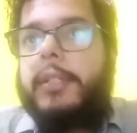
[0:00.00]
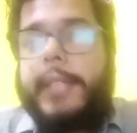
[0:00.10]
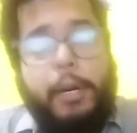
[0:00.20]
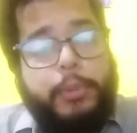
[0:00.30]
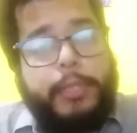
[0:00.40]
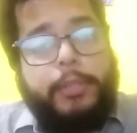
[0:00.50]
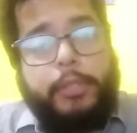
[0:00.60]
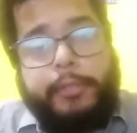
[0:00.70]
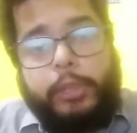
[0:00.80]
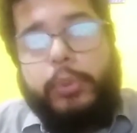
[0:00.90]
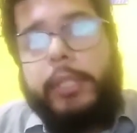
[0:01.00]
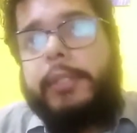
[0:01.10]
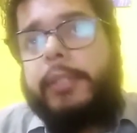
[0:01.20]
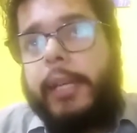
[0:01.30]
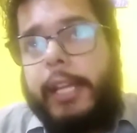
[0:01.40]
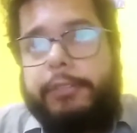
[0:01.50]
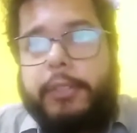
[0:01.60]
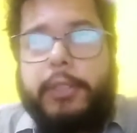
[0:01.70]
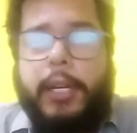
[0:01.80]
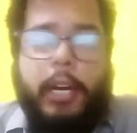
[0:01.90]
Thousands of students
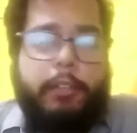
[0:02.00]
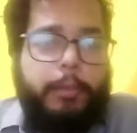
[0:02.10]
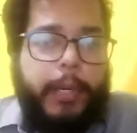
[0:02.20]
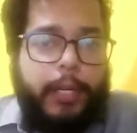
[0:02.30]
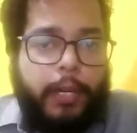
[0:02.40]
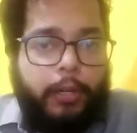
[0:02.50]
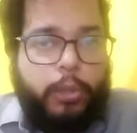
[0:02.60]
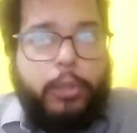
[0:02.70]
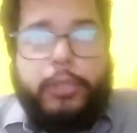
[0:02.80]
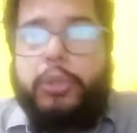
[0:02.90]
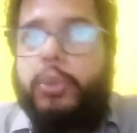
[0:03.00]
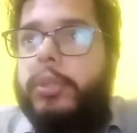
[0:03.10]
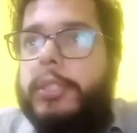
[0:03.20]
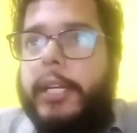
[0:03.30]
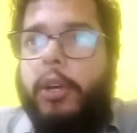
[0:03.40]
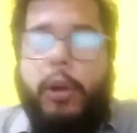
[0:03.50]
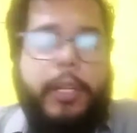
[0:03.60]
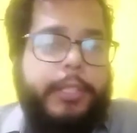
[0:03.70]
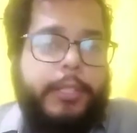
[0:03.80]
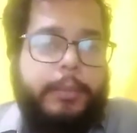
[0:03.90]
left the government controlled schools and
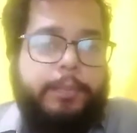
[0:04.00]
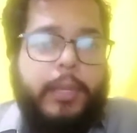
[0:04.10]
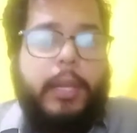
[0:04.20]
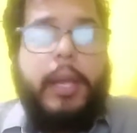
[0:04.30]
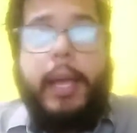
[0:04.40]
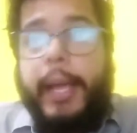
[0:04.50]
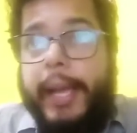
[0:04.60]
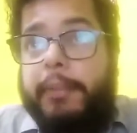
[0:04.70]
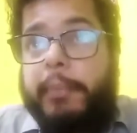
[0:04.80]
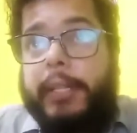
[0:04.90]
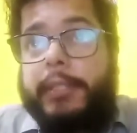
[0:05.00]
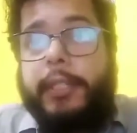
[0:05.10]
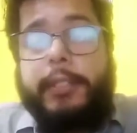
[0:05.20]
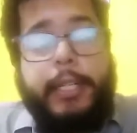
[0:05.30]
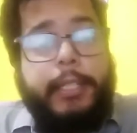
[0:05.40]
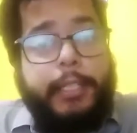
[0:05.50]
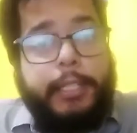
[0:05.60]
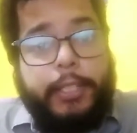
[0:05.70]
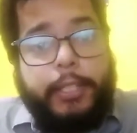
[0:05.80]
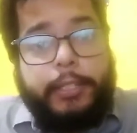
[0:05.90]
colleges. Headmasters and
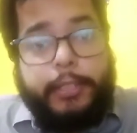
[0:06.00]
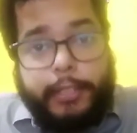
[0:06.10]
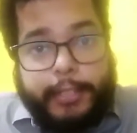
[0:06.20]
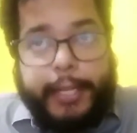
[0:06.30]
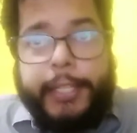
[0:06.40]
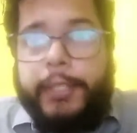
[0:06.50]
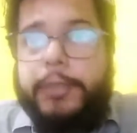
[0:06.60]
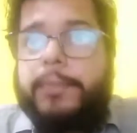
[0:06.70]
teachers resigned.